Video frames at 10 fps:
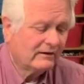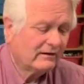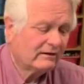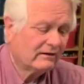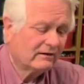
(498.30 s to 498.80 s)

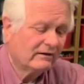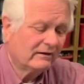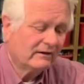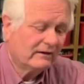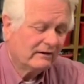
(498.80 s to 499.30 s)
kind of
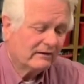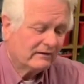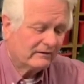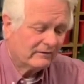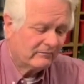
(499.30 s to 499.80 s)

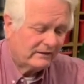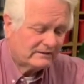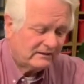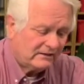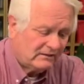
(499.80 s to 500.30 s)

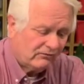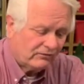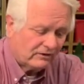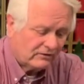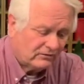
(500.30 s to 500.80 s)
makes it easy for
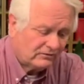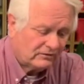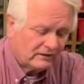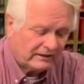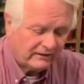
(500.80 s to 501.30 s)
the dough to
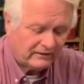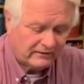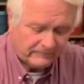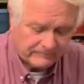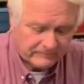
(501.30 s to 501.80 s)
get in there.